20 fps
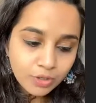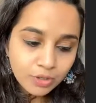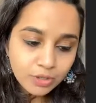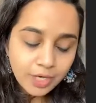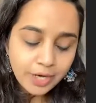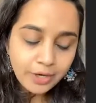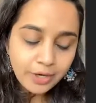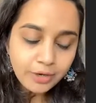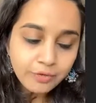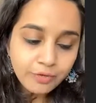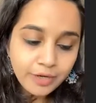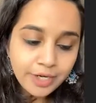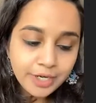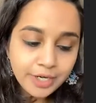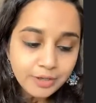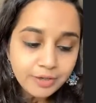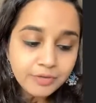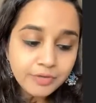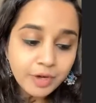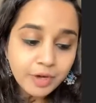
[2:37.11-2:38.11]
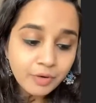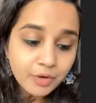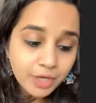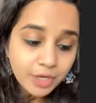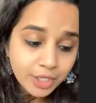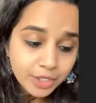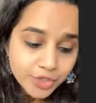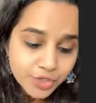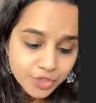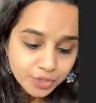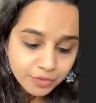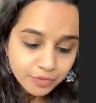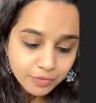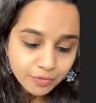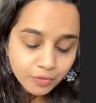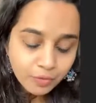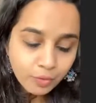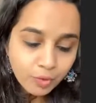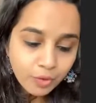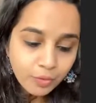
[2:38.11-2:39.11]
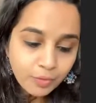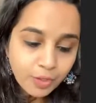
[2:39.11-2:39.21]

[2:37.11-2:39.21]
kind of laid the foundation for what